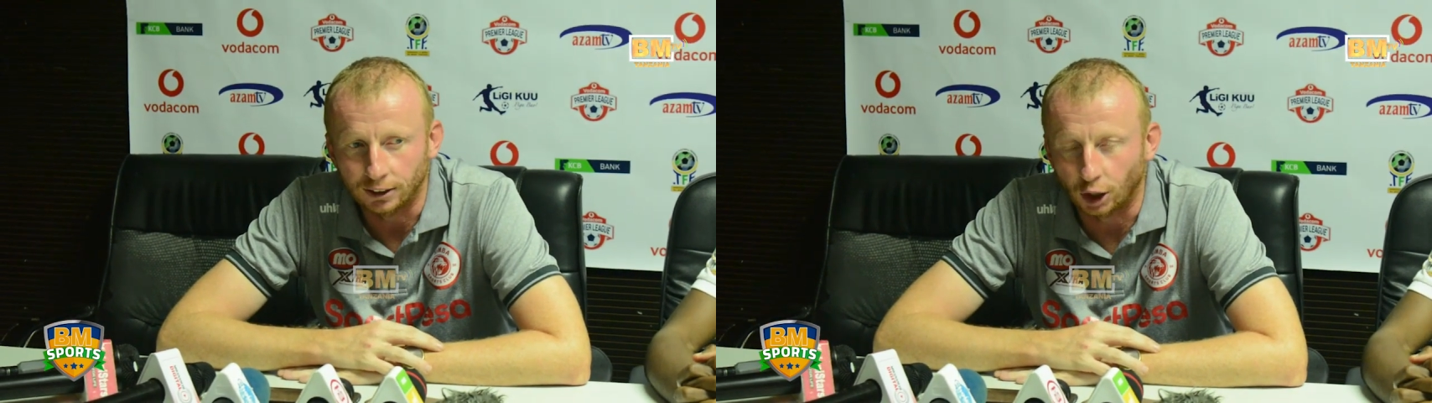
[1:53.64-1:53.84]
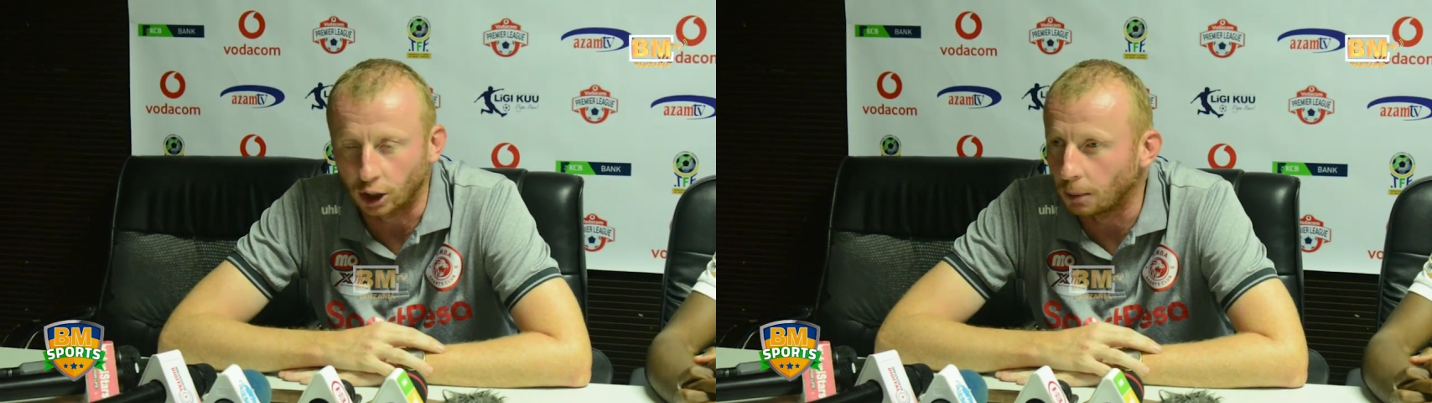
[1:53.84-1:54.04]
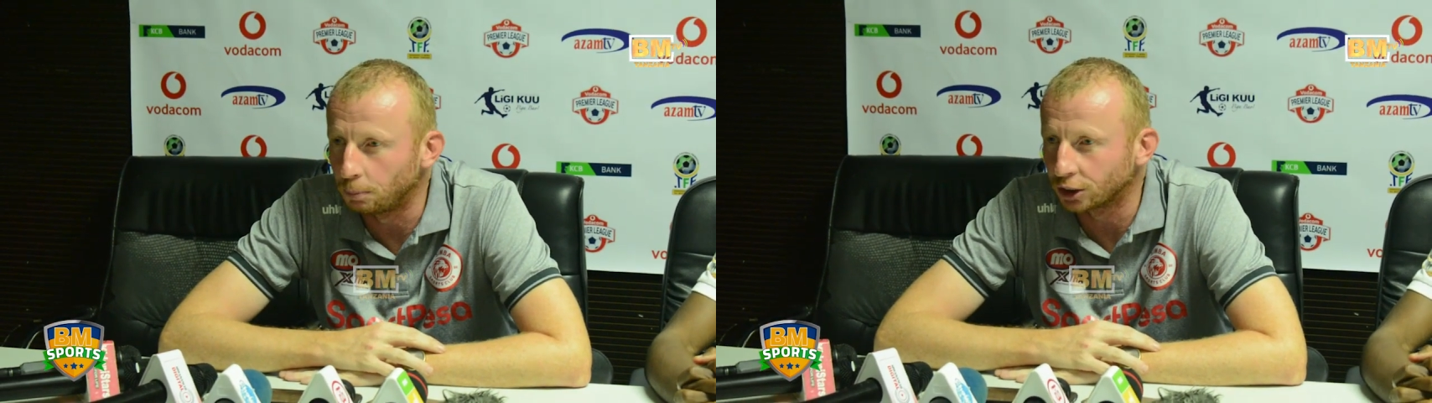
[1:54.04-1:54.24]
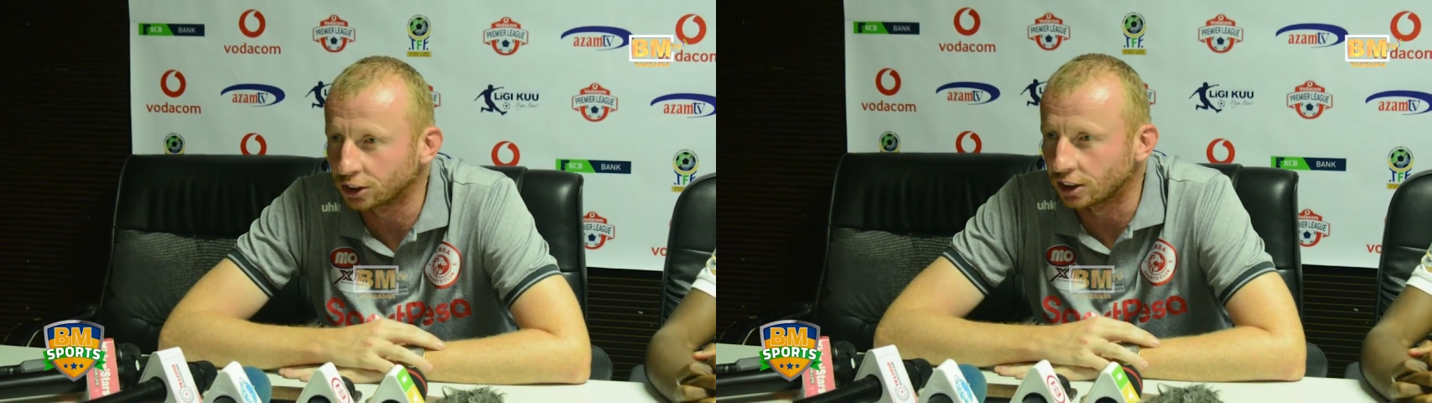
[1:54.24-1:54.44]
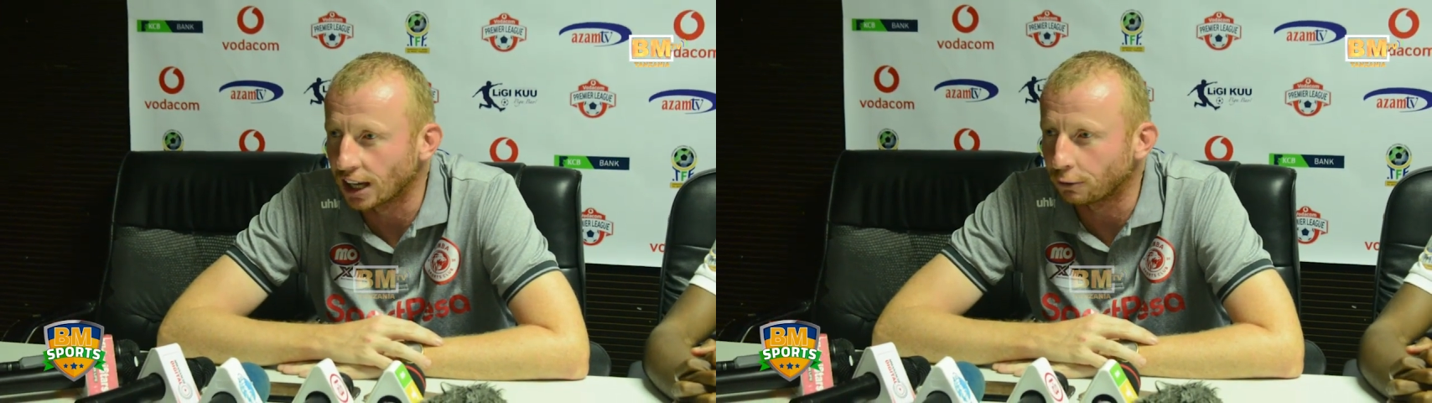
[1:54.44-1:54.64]
the club
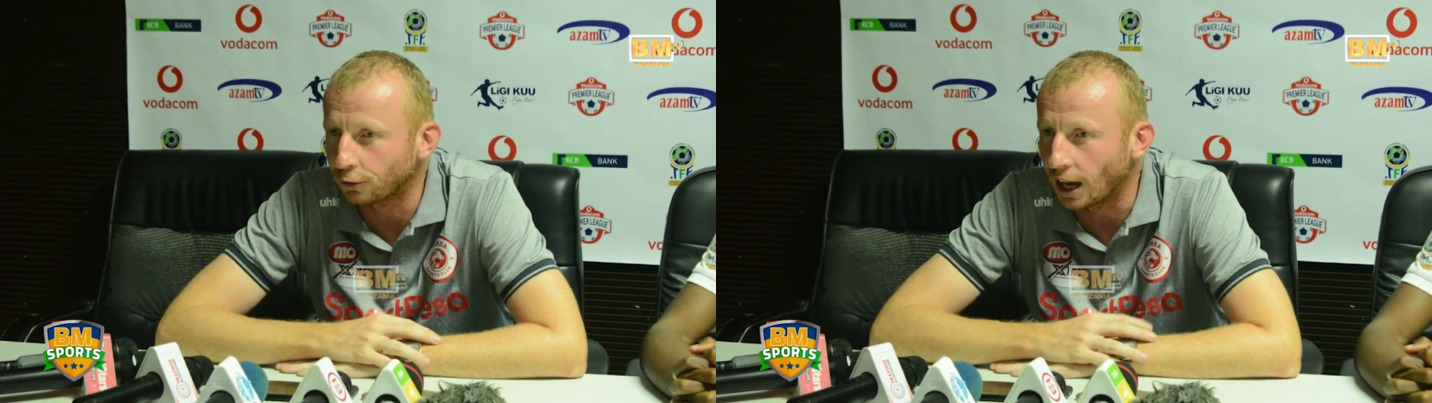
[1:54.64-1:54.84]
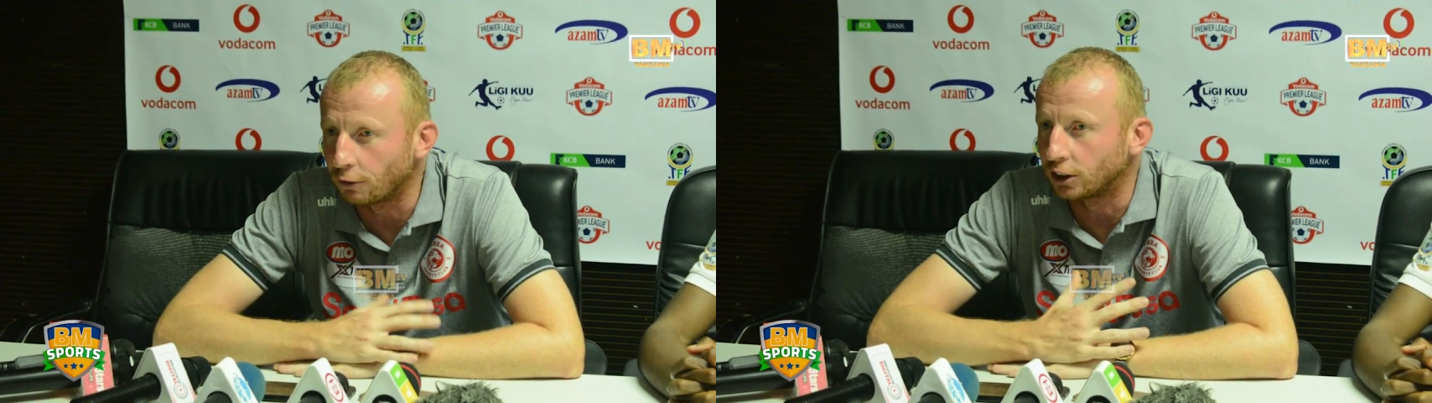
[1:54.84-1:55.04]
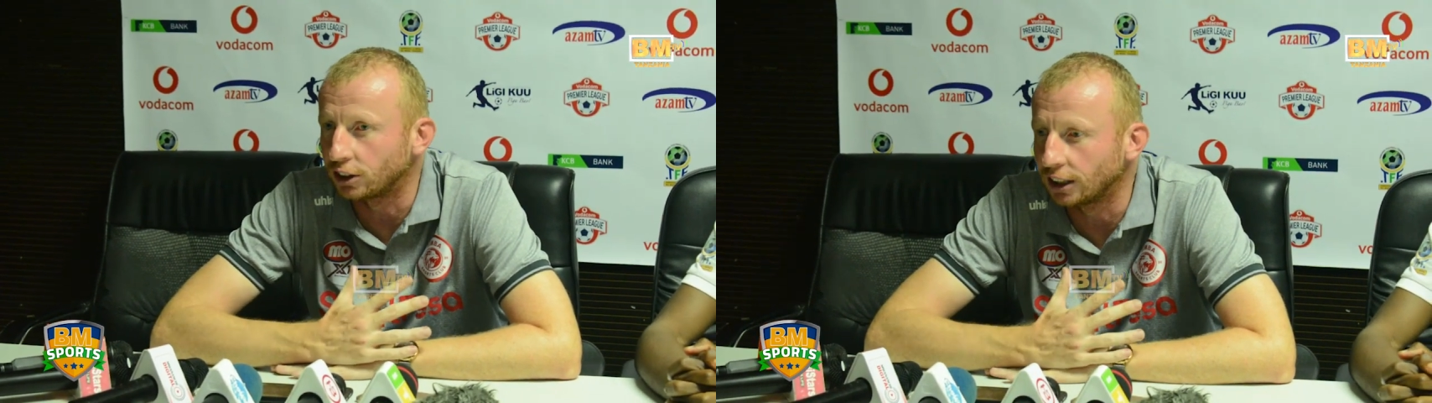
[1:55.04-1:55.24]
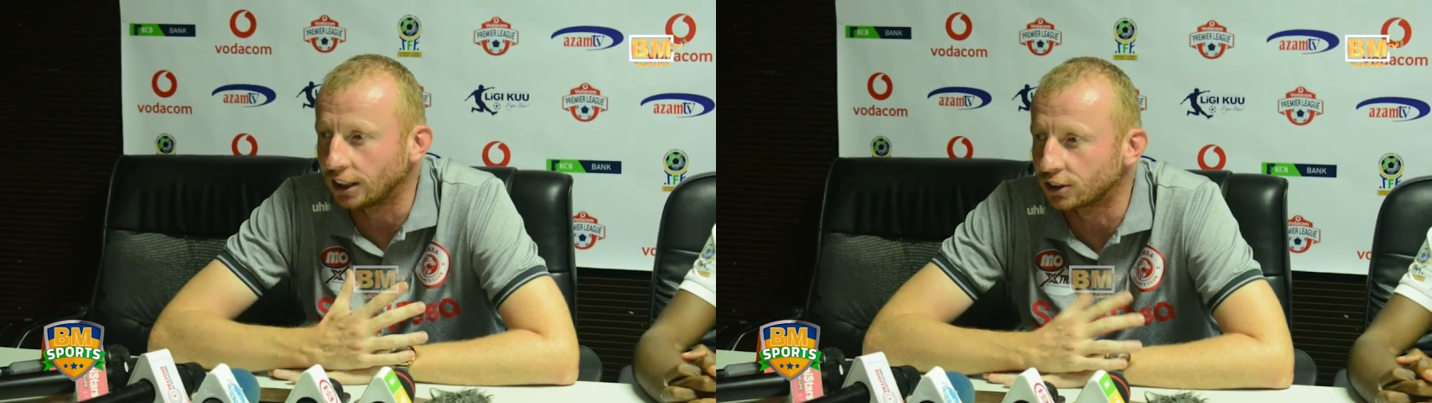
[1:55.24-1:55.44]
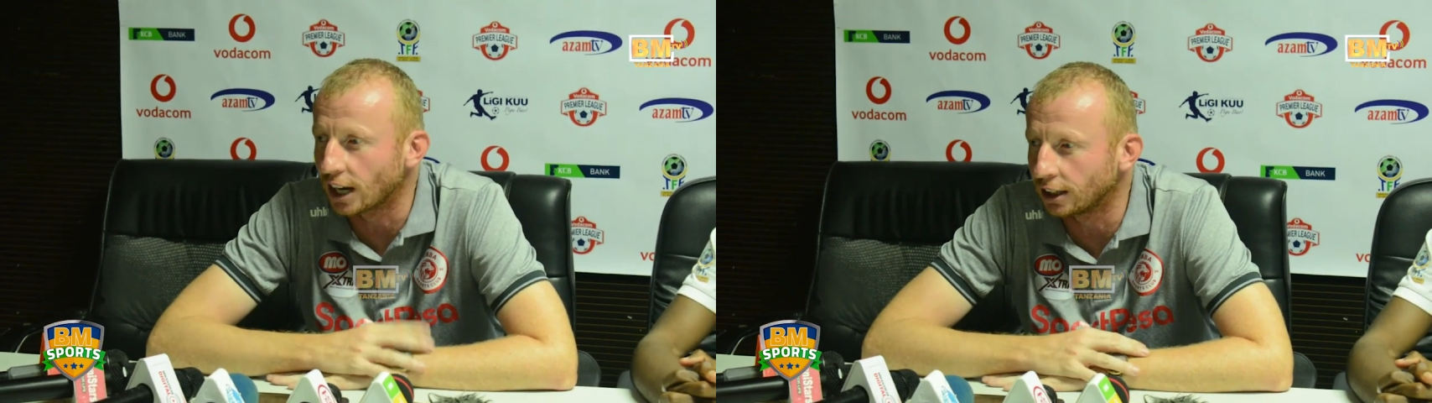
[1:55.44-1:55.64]
doesn't have everything in
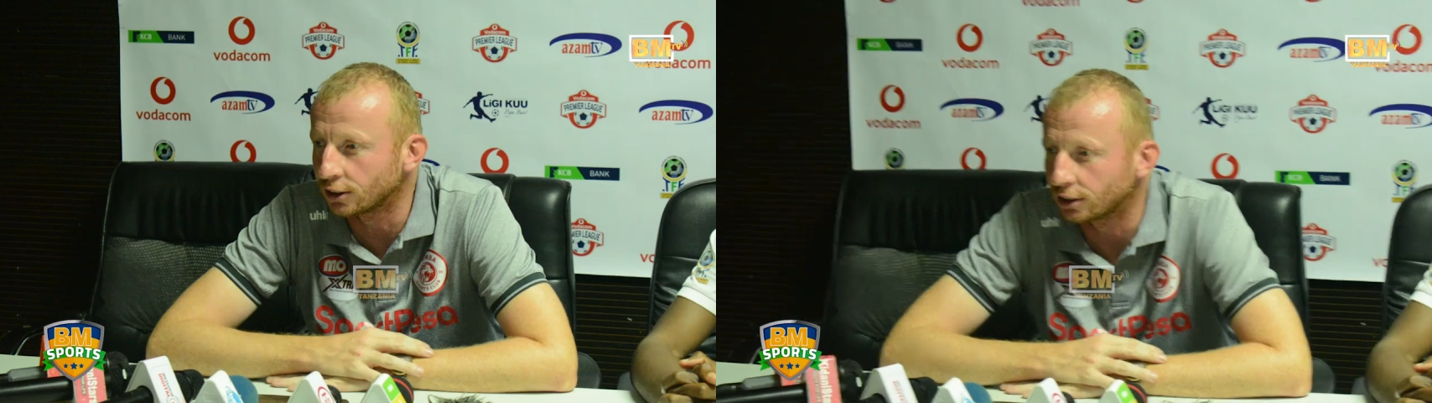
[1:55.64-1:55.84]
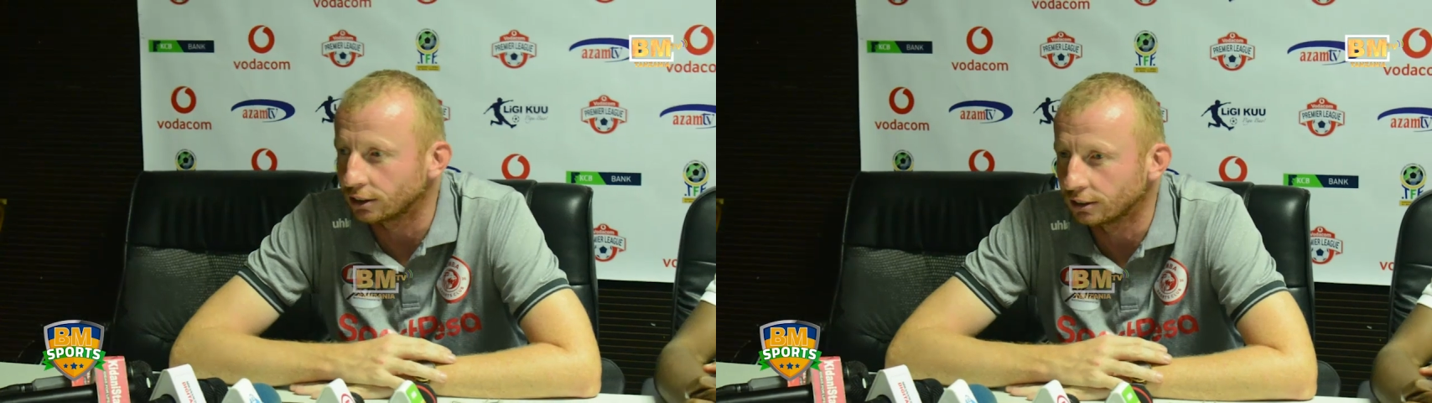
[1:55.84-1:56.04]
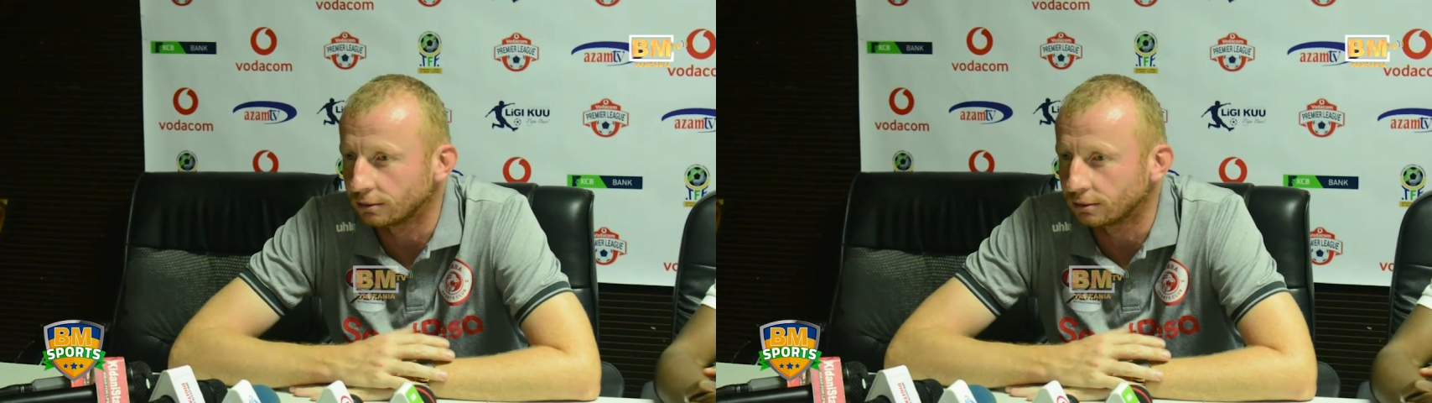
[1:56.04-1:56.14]
his hand.